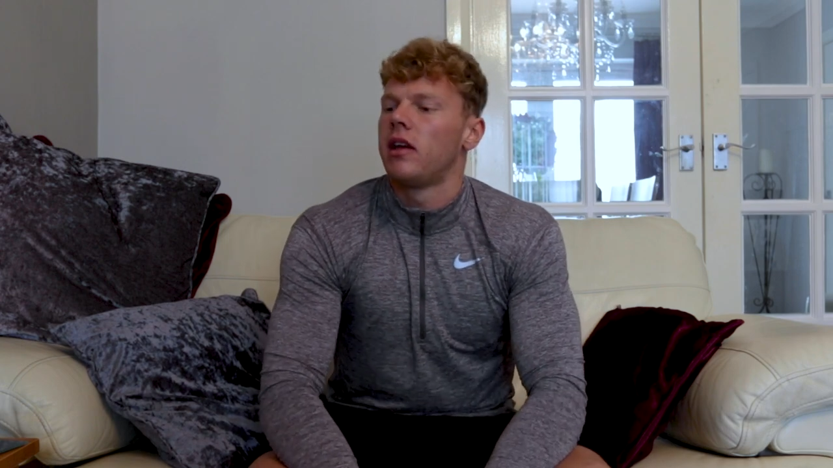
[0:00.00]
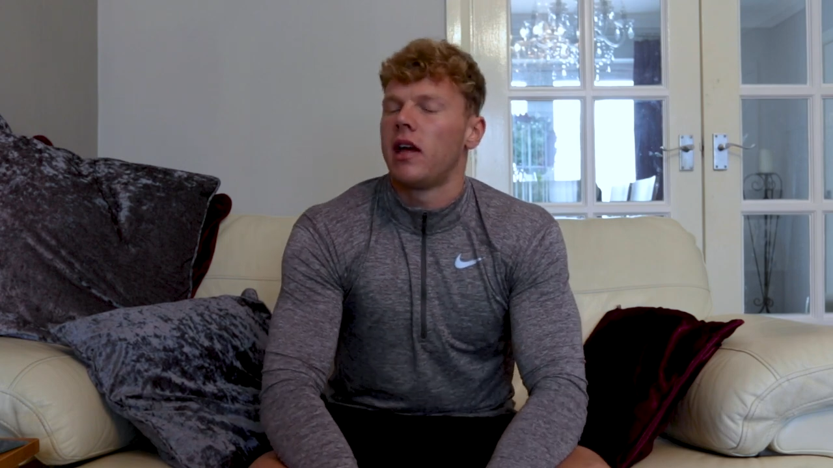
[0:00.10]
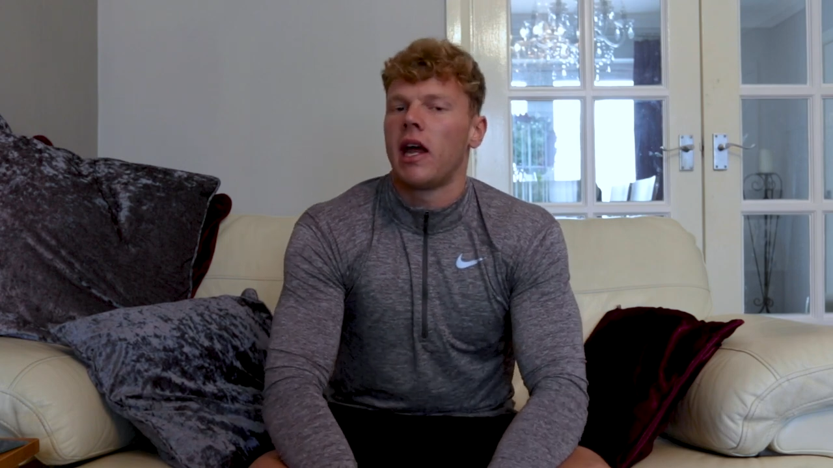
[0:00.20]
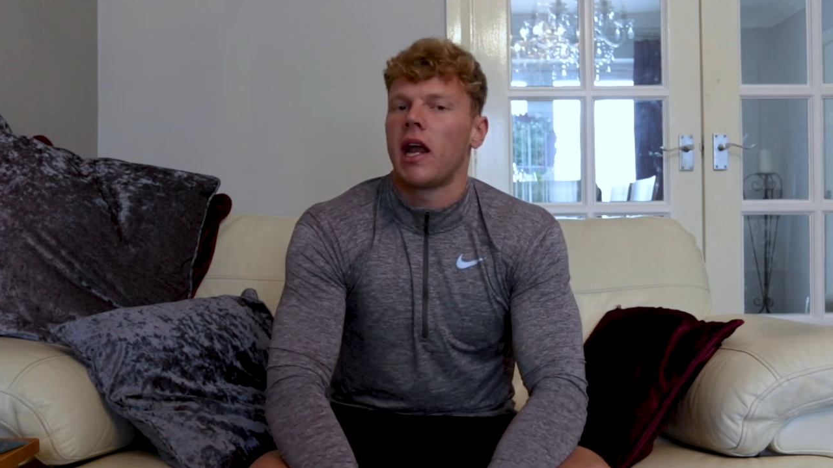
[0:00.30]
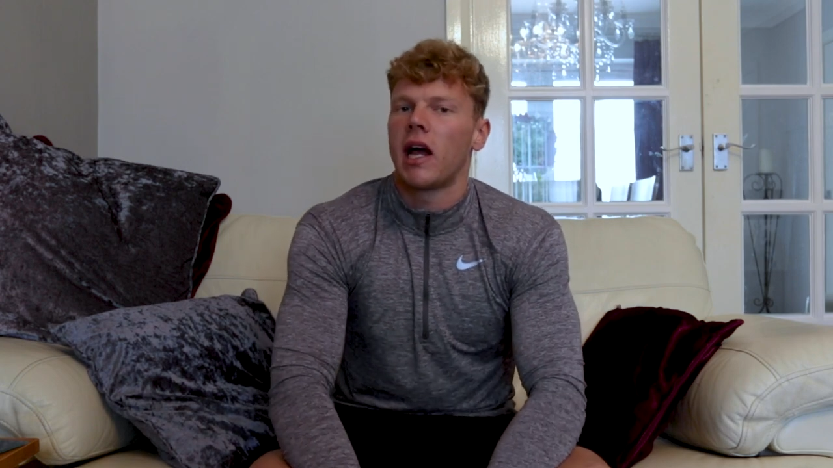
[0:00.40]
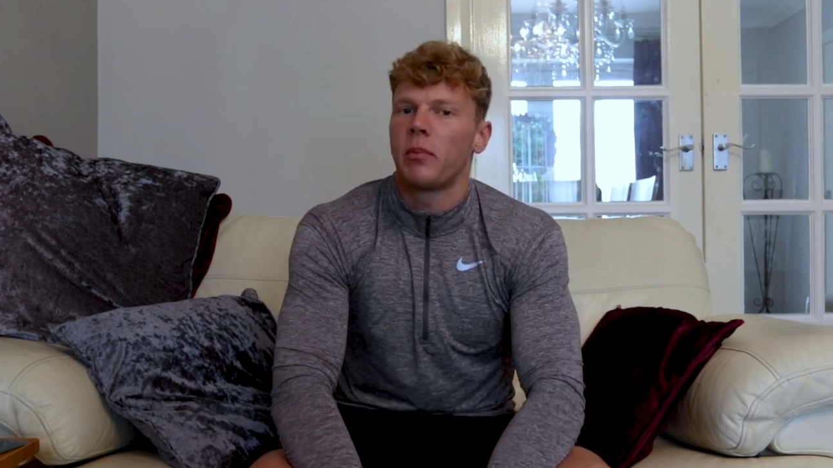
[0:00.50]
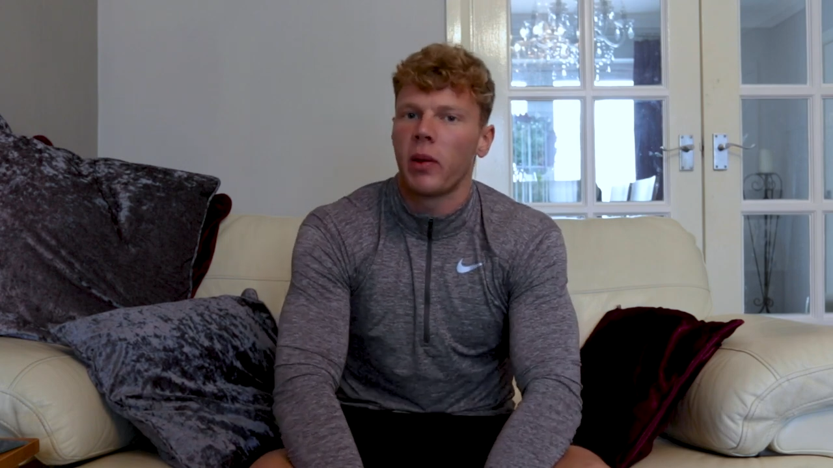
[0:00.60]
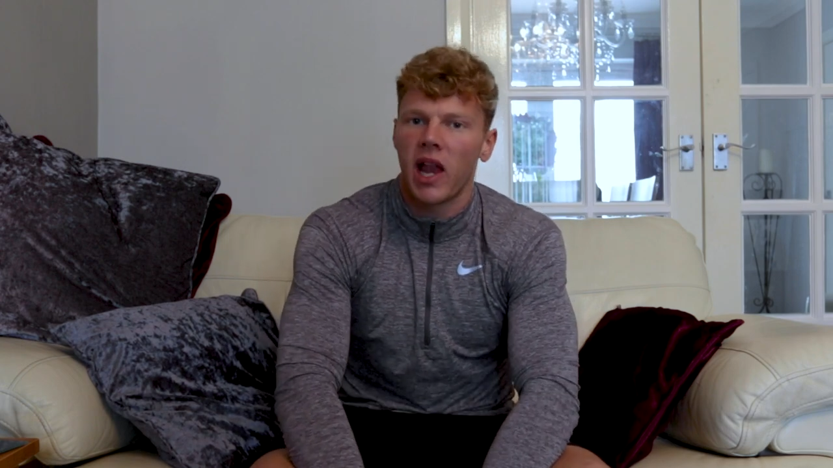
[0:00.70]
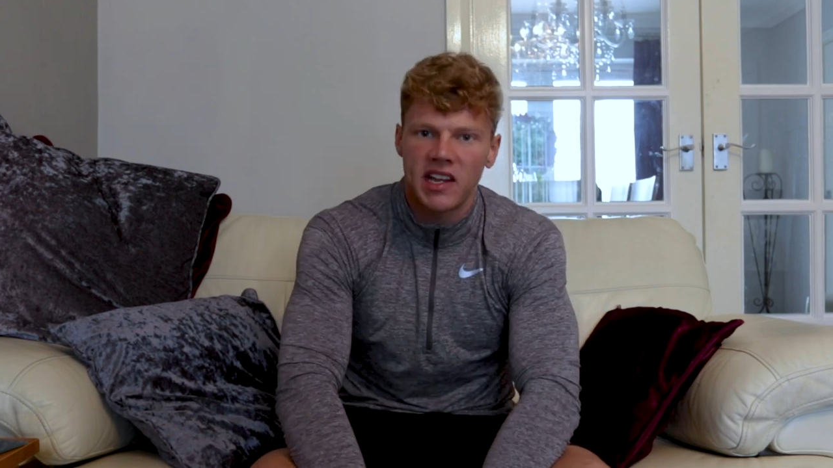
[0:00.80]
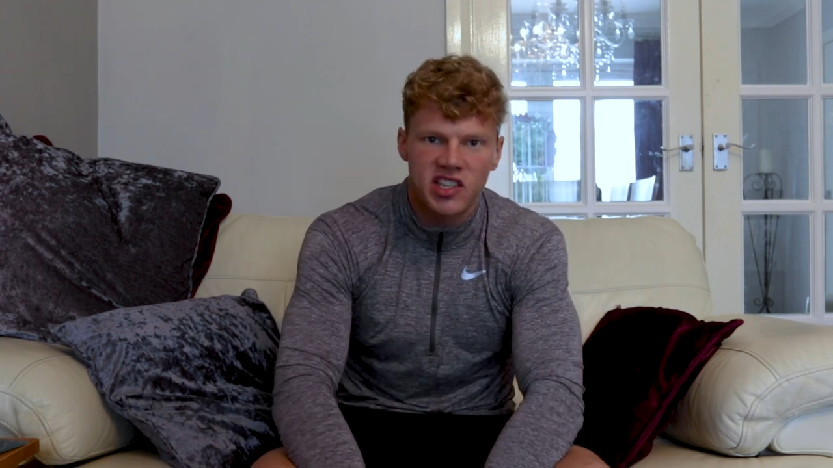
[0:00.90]
and I
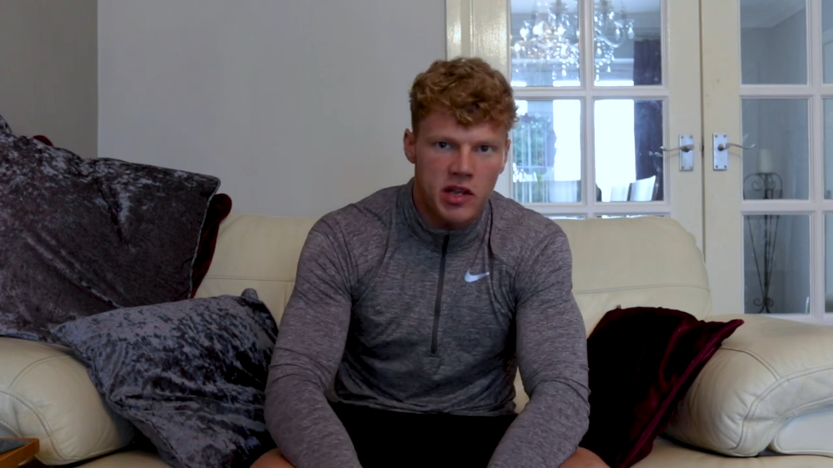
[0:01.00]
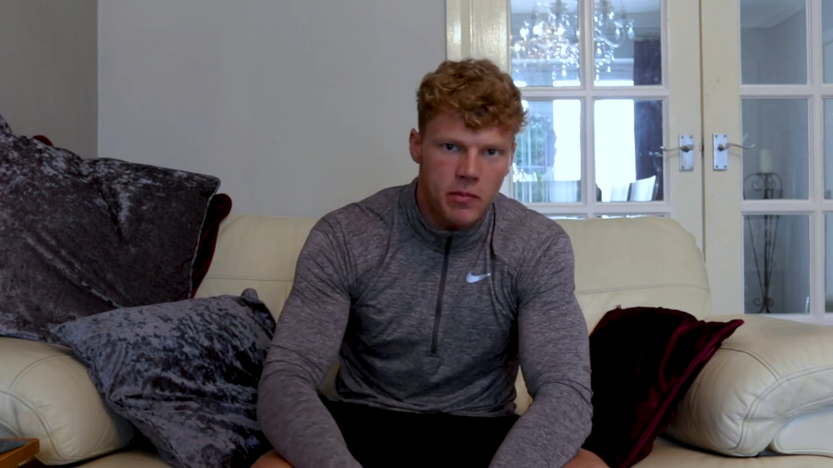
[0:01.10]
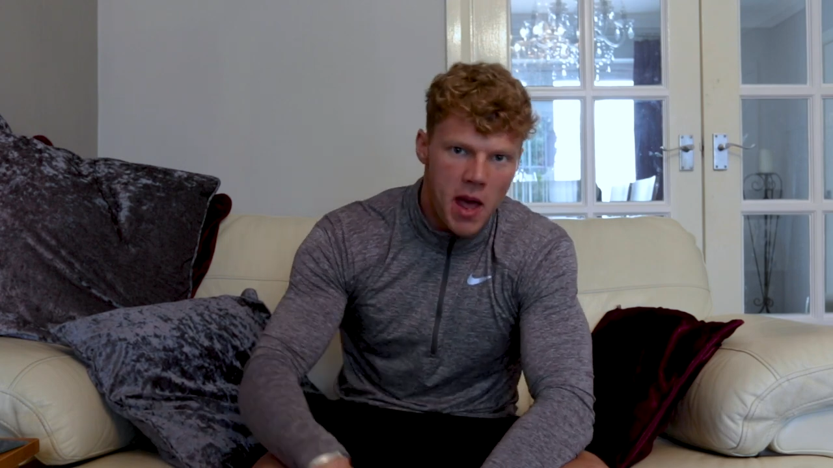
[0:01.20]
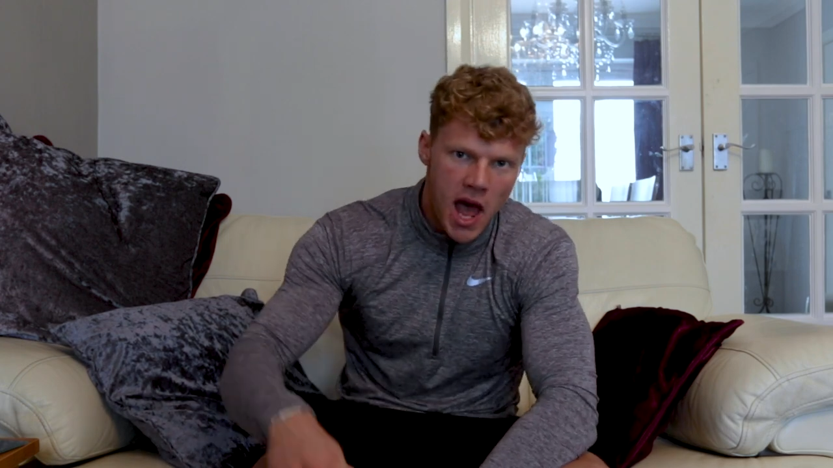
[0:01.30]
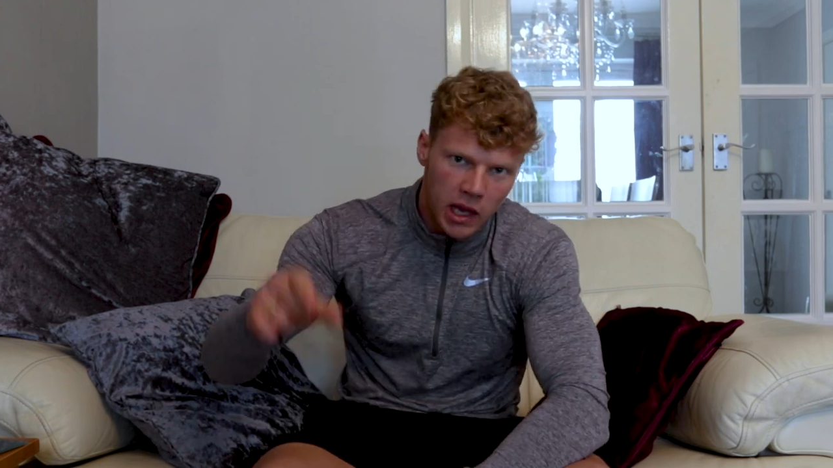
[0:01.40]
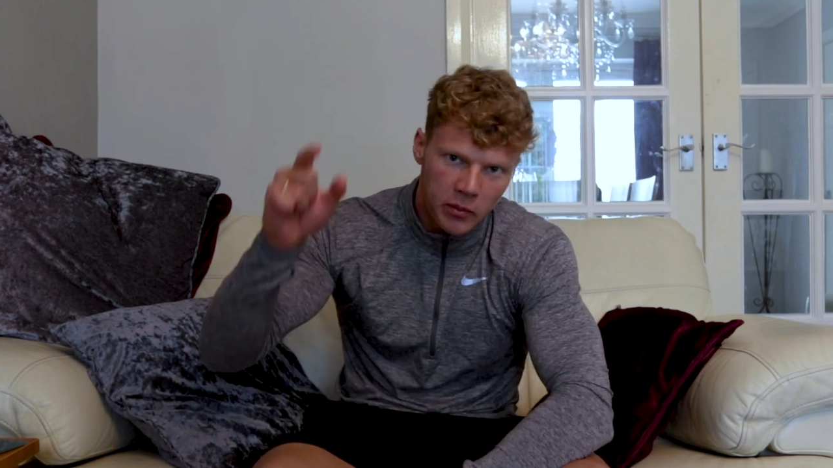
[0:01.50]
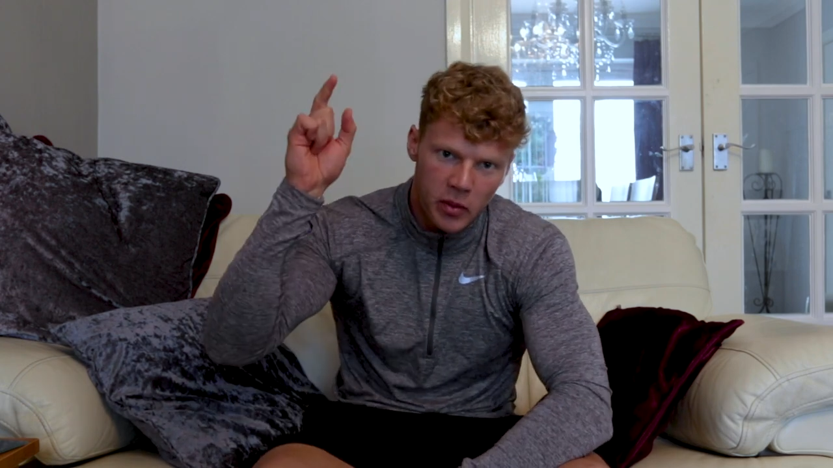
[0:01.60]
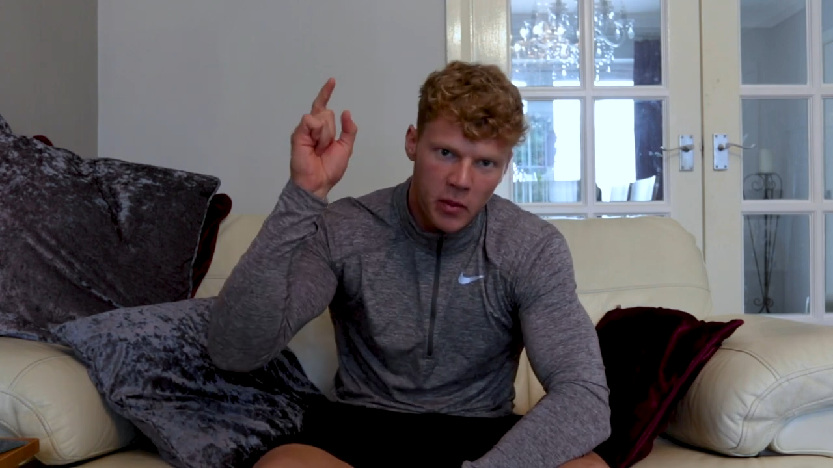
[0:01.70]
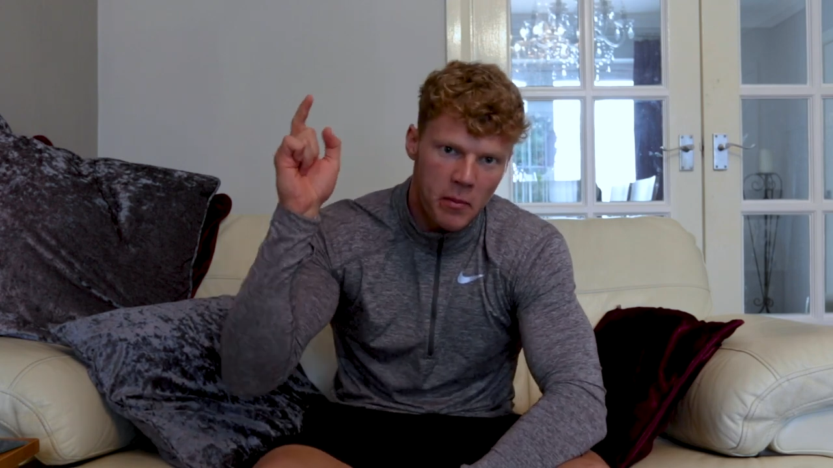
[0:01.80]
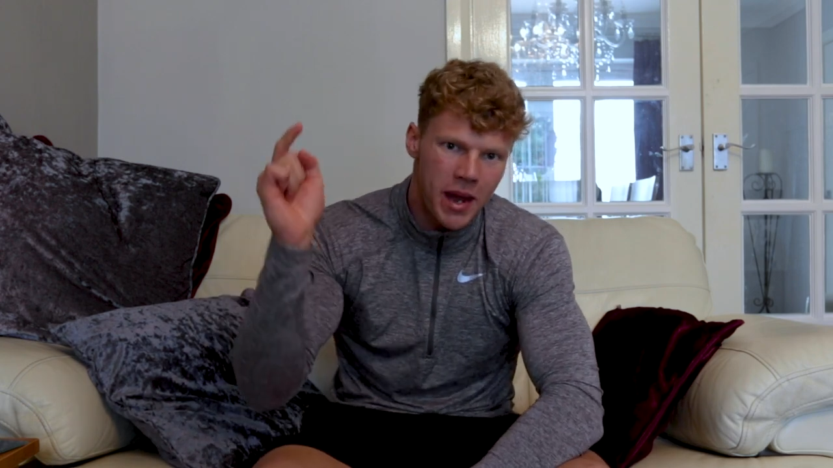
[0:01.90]
plan to help
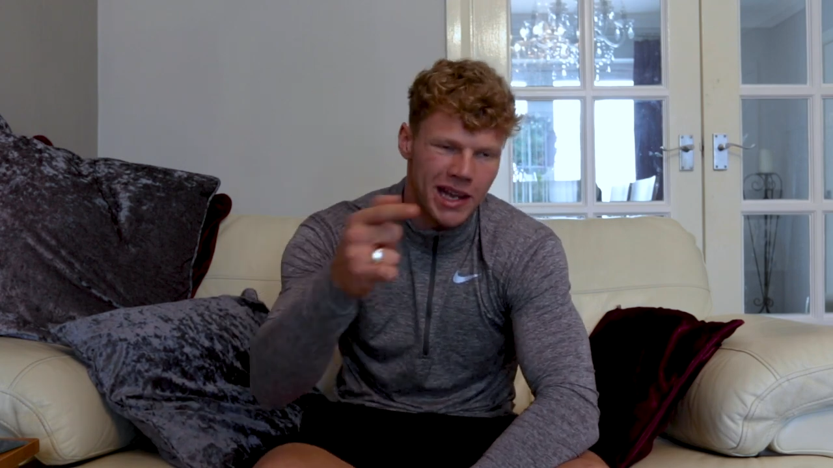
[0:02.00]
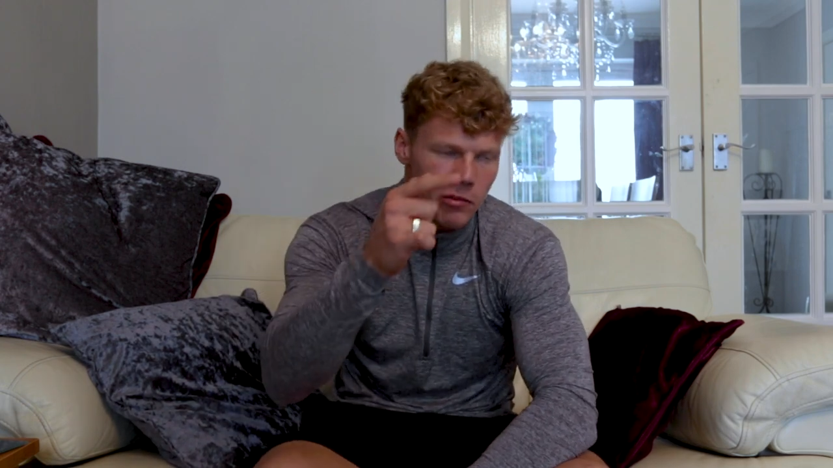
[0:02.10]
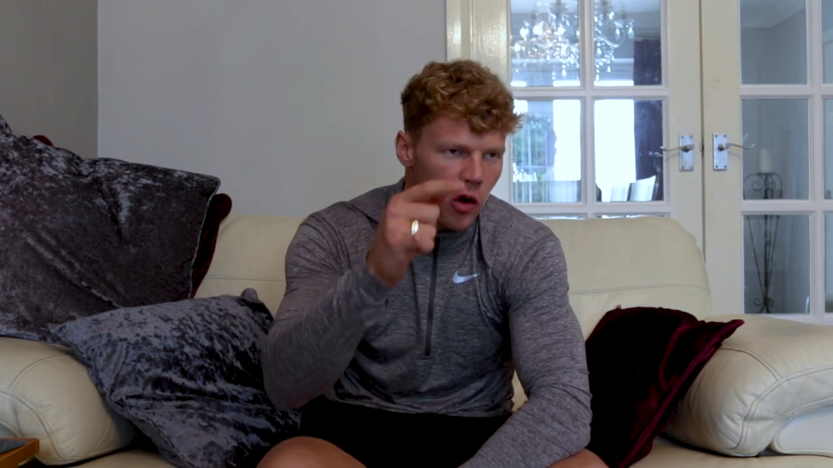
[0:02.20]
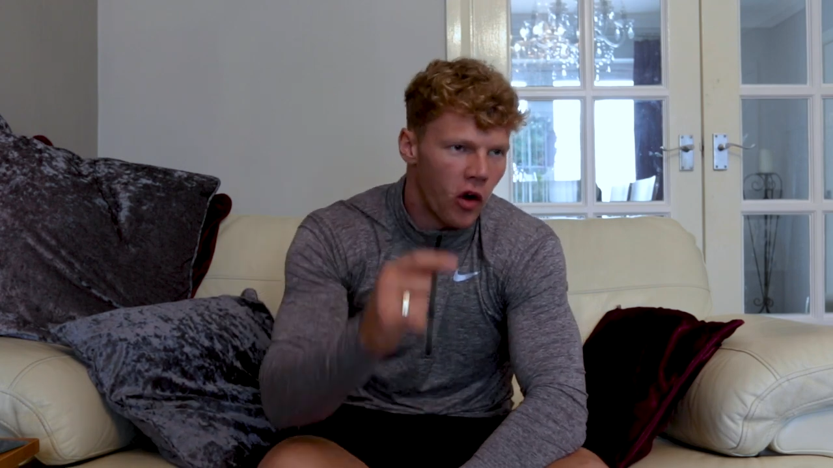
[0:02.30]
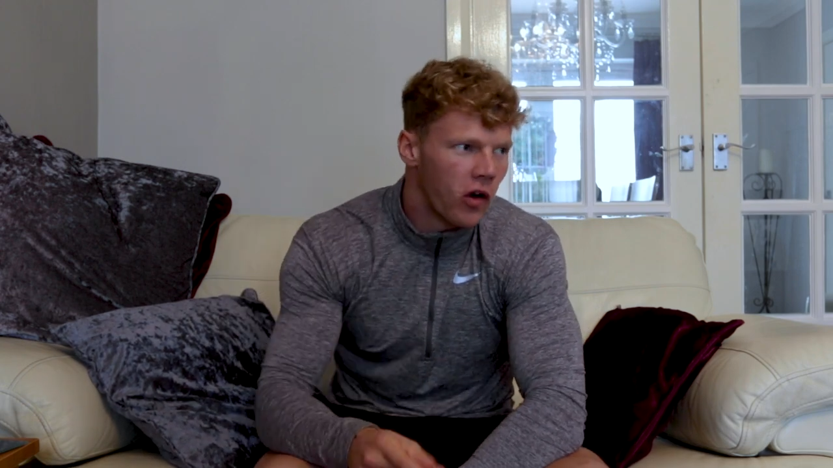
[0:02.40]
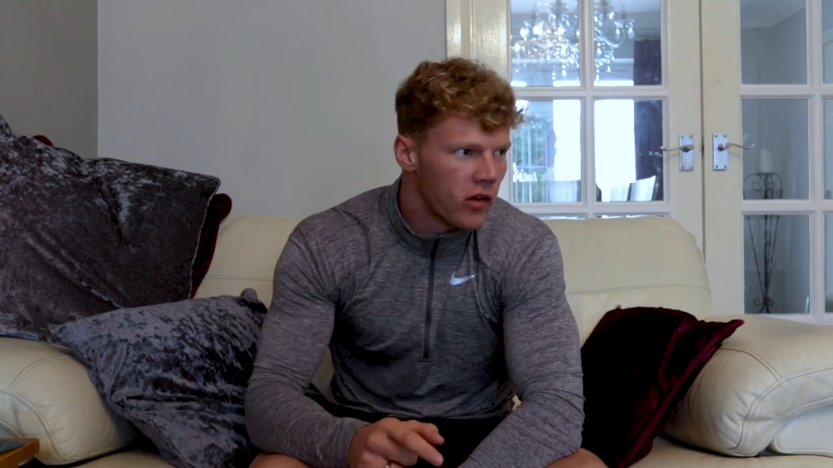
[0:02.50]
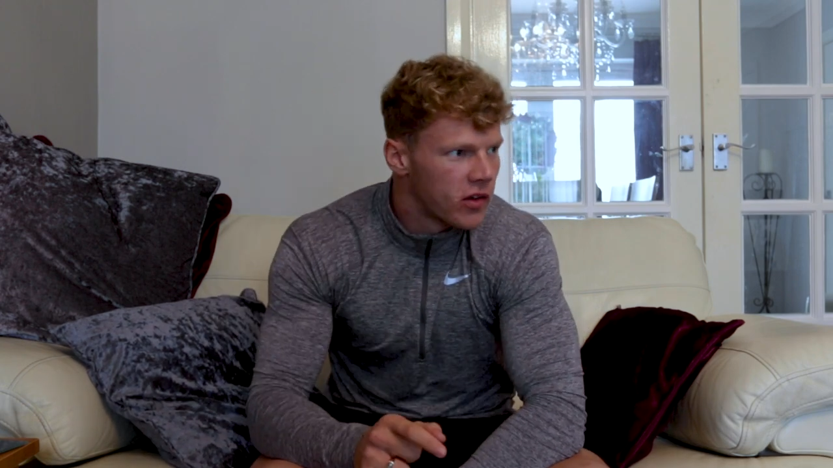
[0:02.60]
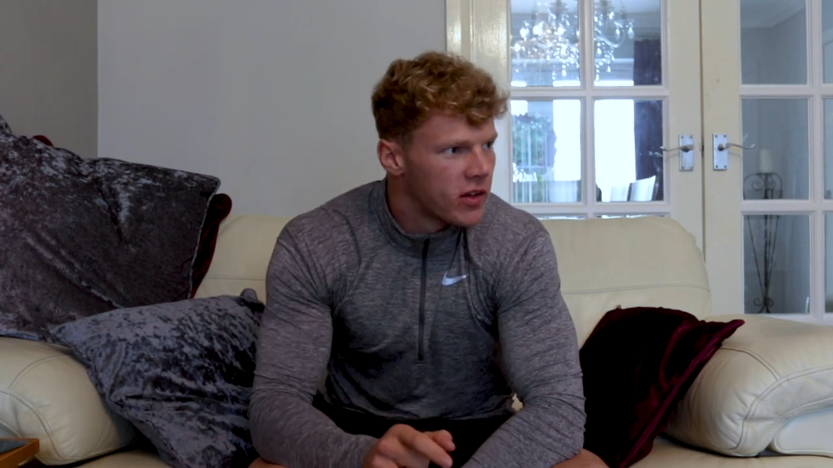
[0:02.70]
many more.